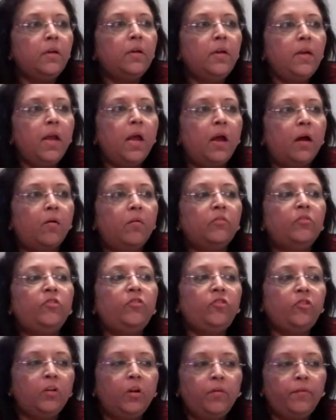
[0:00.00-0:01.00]
Now,
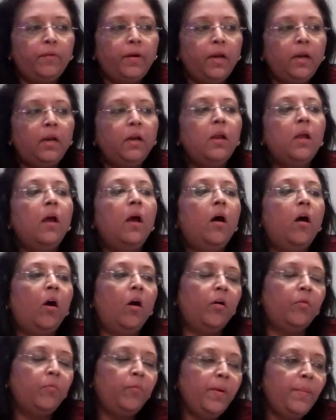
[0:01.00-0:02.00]
children
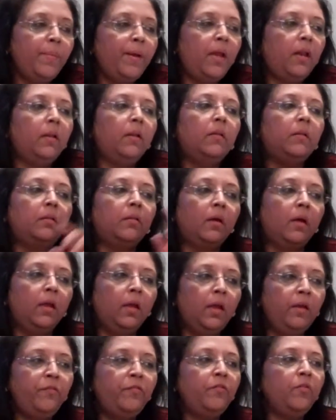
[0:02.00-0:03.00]
or women,
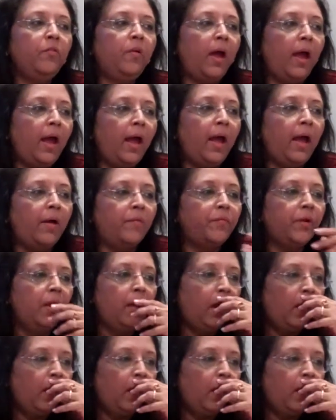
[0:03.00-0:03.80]
if you have